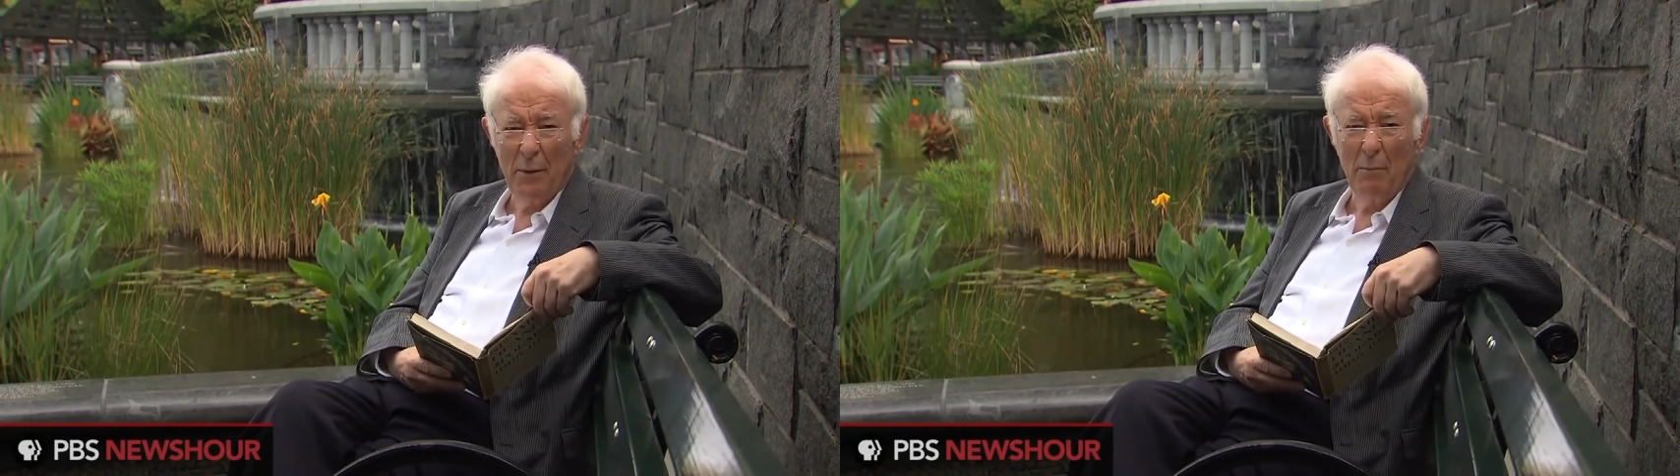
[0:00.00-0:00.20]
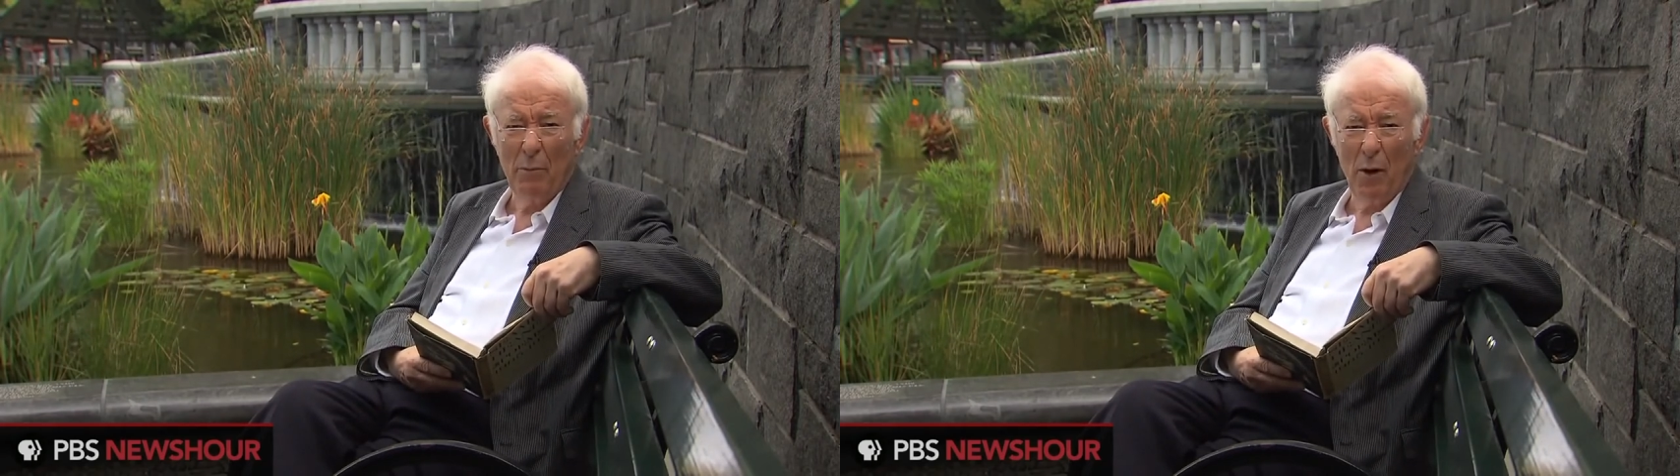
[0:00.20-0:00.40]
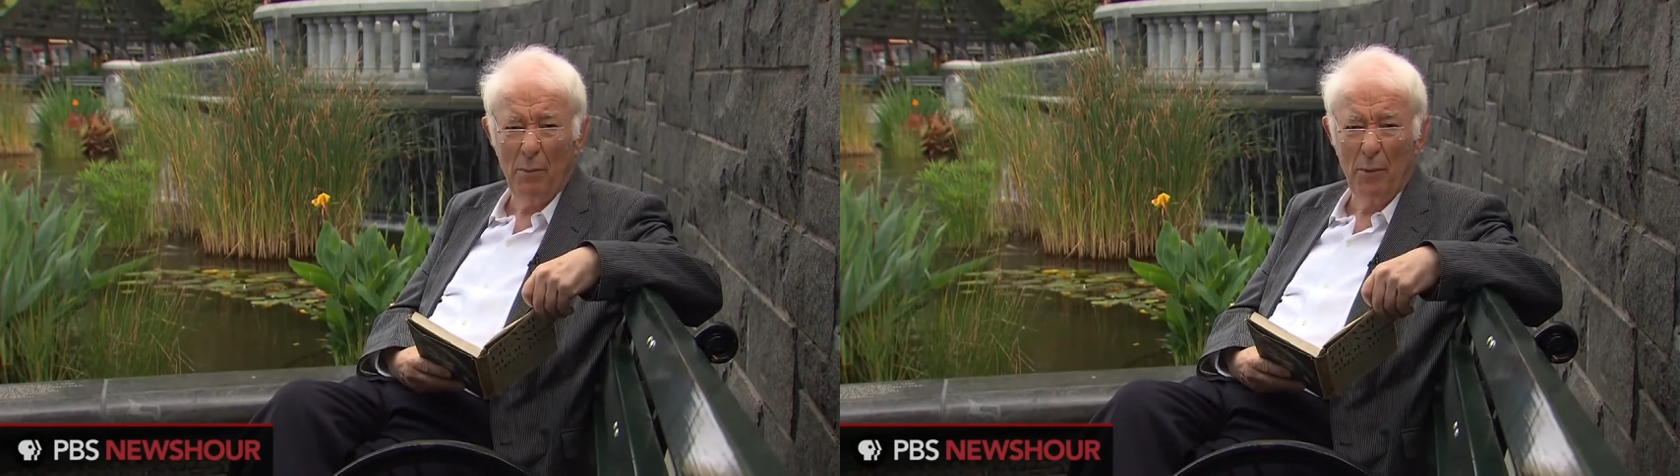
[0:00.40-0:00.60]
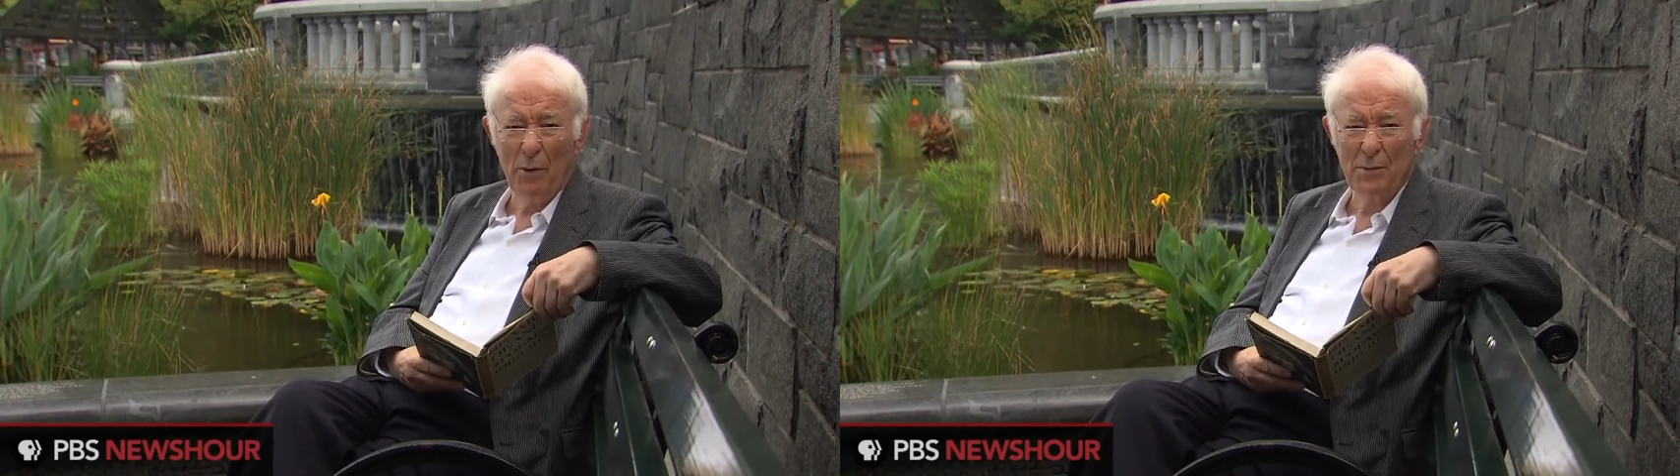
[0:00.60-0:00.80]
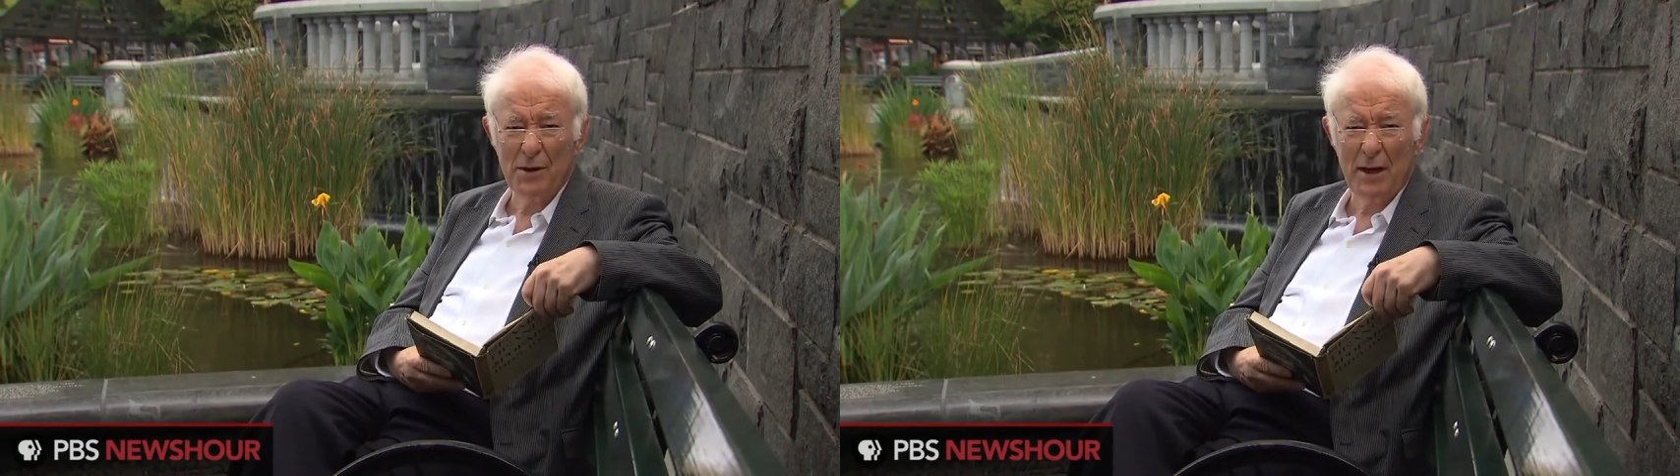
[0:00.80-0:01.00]
and plop were
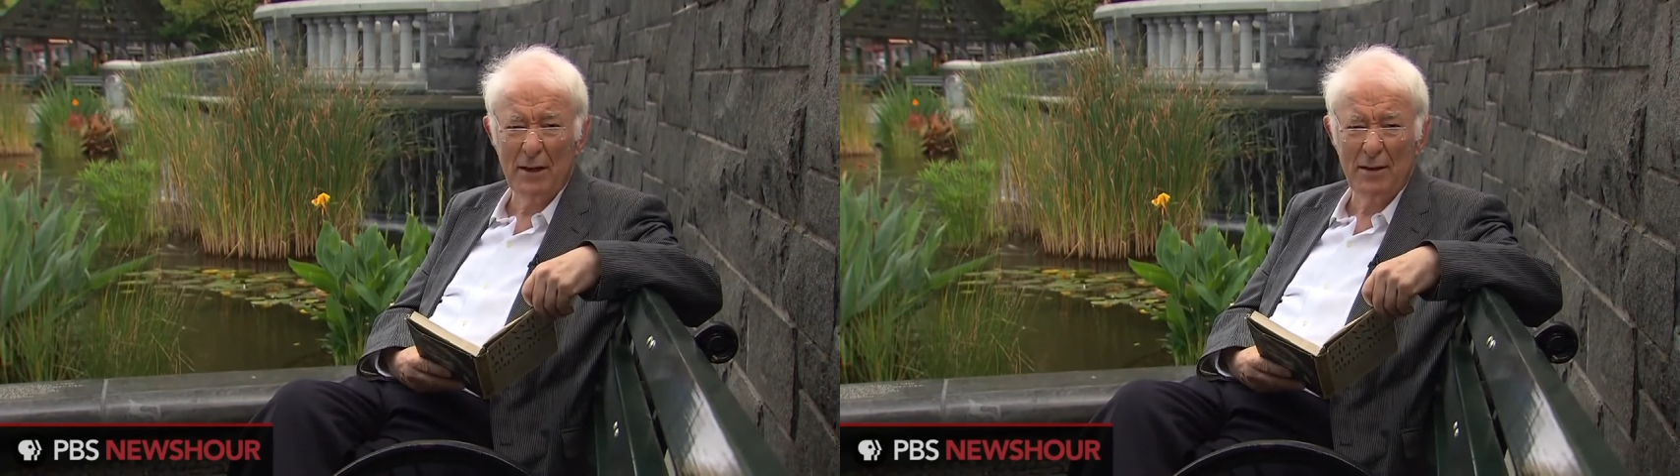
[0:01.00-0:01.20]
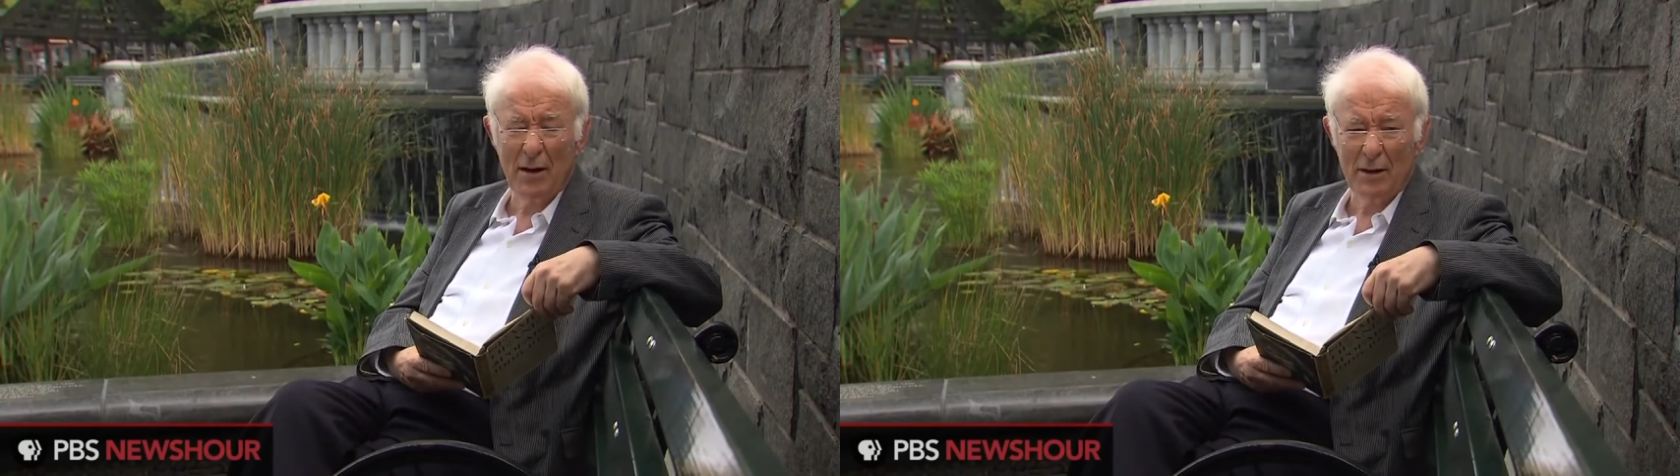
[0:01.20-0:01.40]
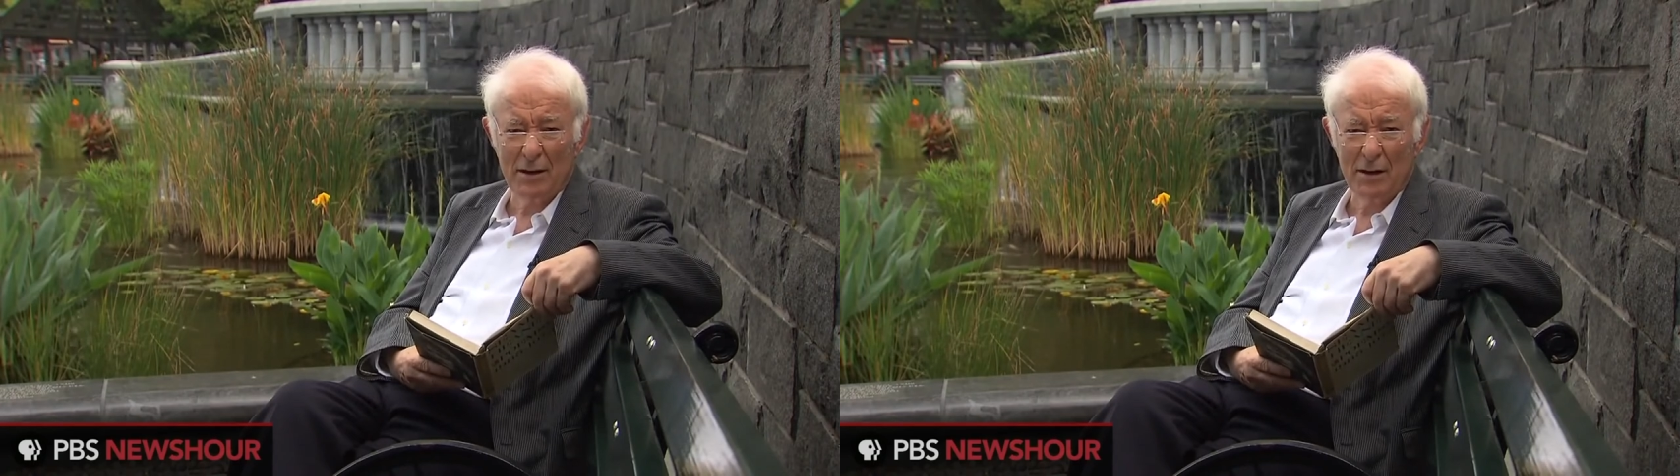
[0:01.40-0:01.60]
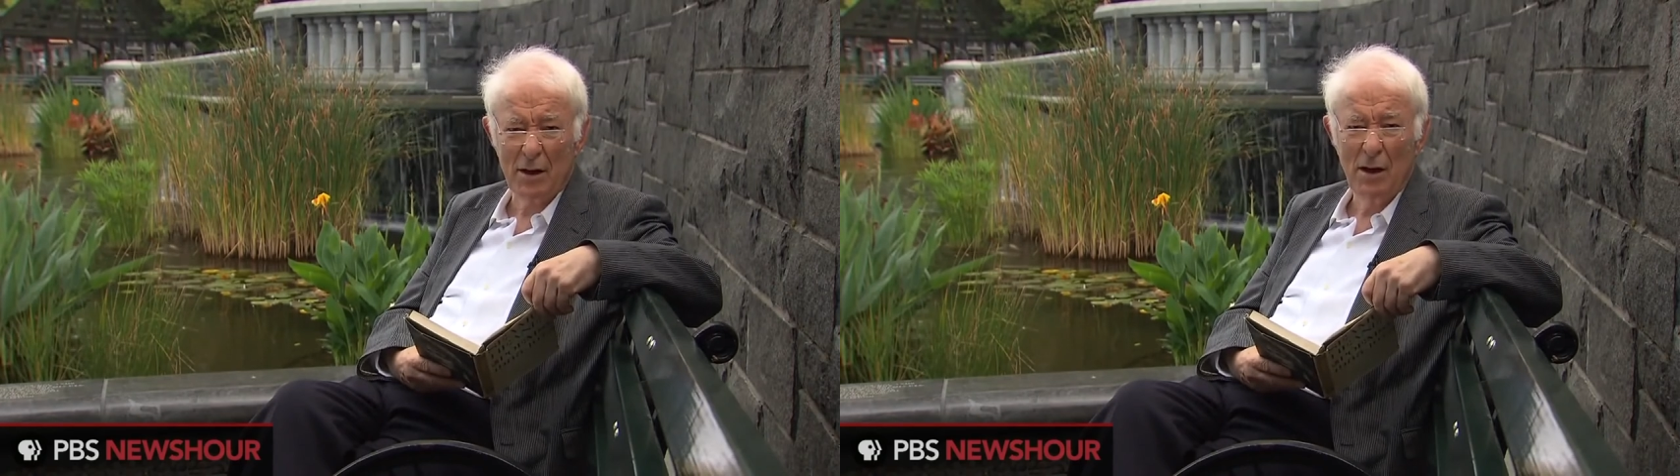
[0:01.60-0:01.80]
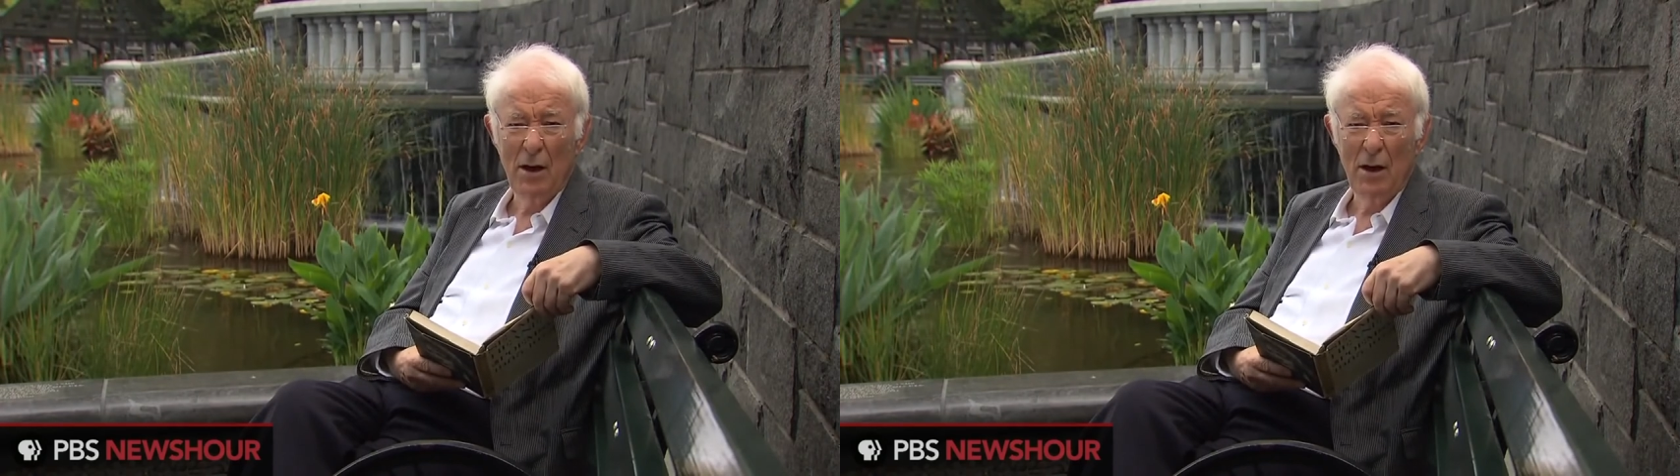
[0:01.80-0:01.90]
obscene threats.